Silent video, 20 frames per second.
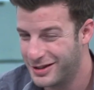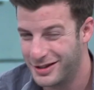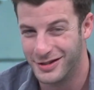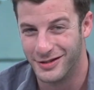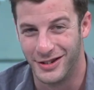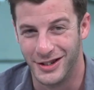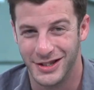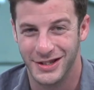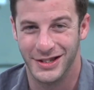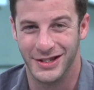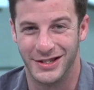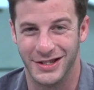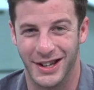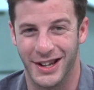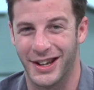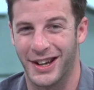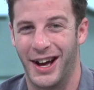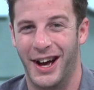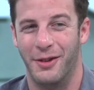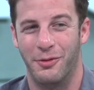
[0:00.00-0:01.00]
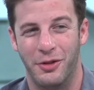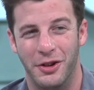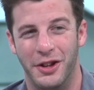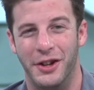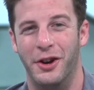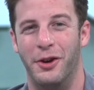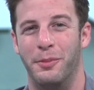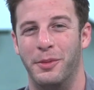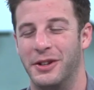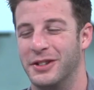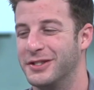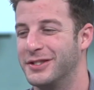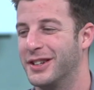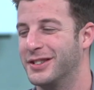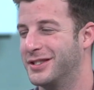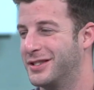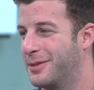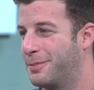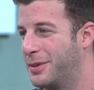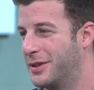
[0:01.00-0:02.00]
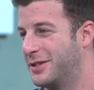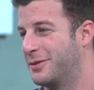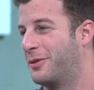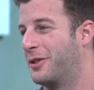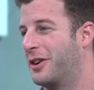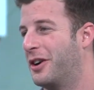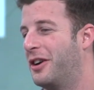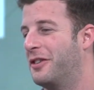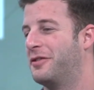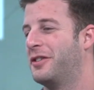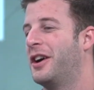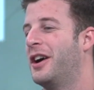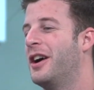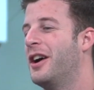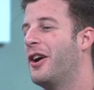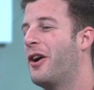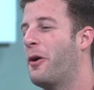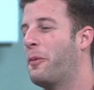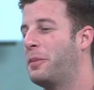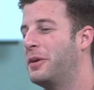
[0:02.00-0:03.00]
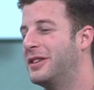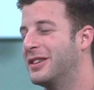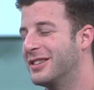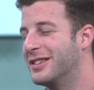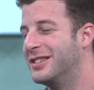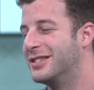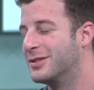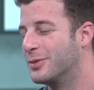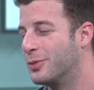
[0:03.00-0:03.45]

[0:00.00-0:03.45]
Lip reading: Which is like, I really hope he just doesn't piss one off. Hope he deletes